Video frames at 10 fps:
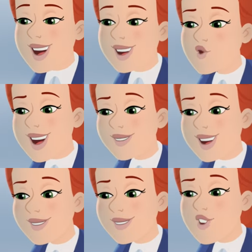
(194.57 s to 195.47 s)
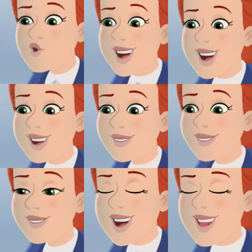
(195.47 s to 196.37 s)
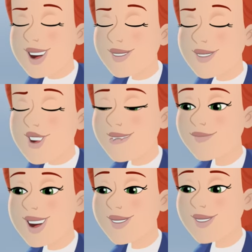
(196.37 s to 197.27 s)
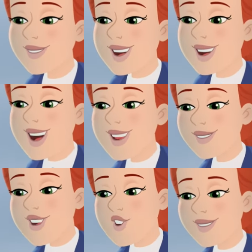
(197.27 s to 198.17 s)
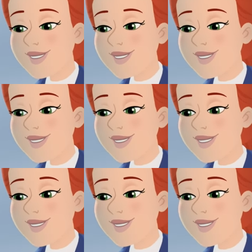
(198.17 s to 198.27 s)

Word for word: the wacky, goofy, silly side of me. I call her